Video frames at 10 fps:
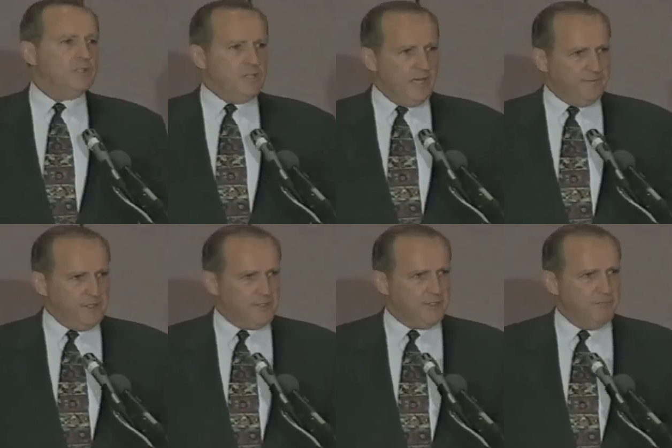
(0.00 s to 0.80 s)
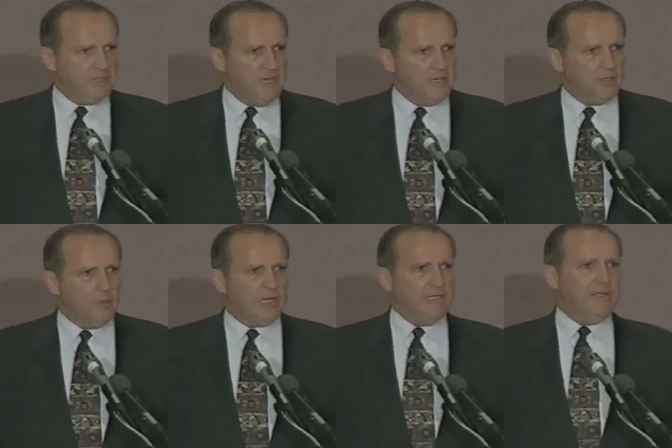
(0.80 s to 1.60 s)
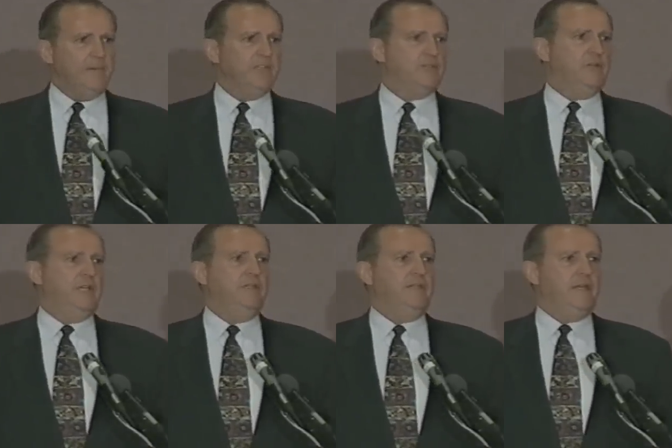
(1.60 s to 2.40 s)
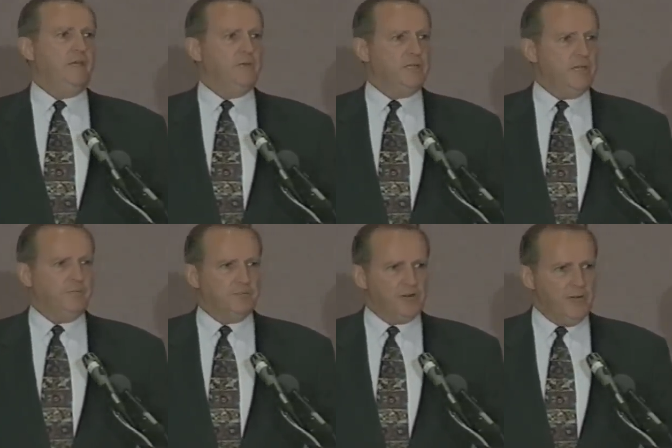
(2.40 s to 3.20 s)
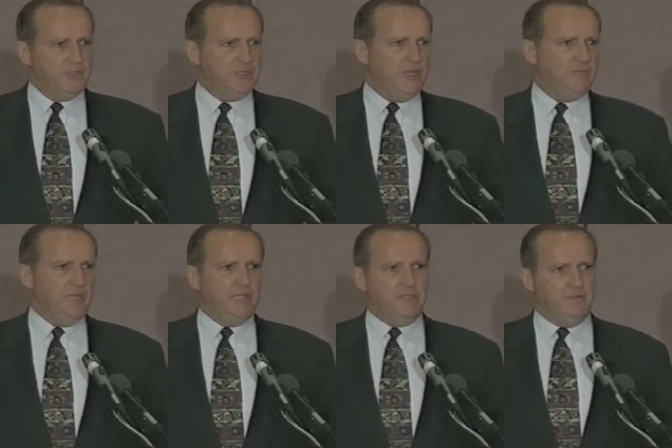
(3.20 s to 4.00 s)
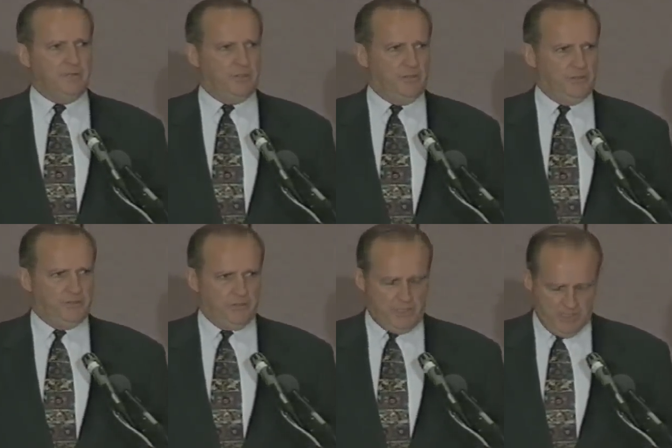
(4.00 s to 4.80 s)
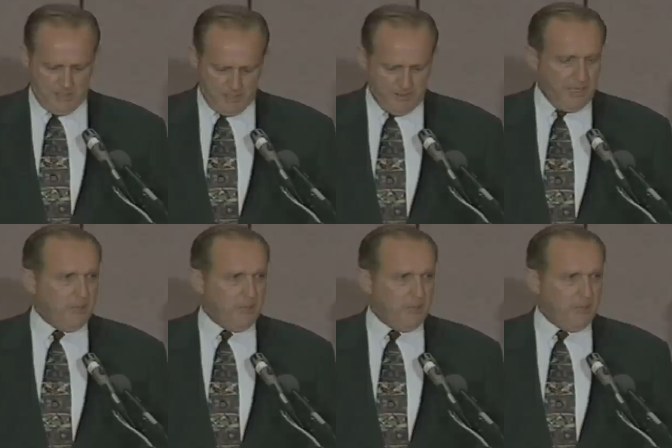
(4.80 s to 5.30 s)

Once in office, McDonald quickly demonstrated that he would keep the promise he had made to the voters,